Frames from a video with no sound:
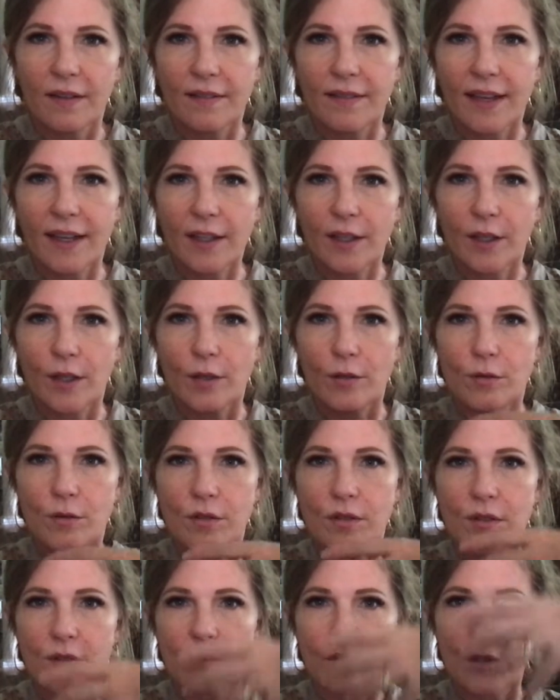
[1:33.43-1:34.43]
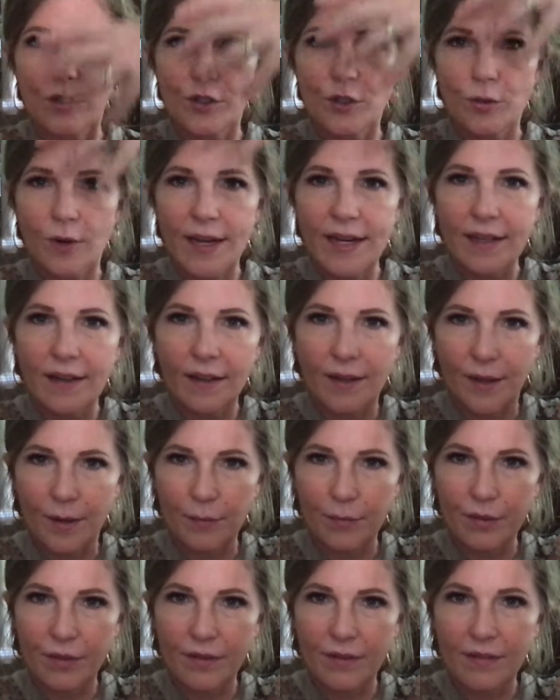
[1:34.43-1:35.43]
that goes straight
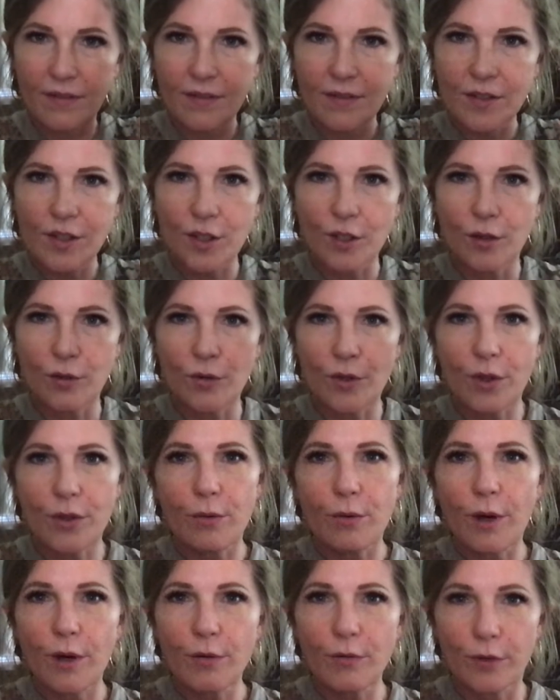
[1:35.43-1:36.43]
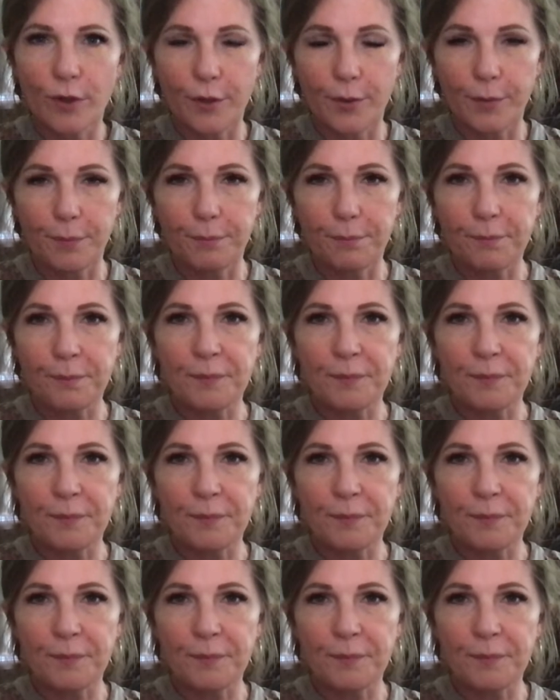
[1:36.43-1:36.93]
up to the throne room.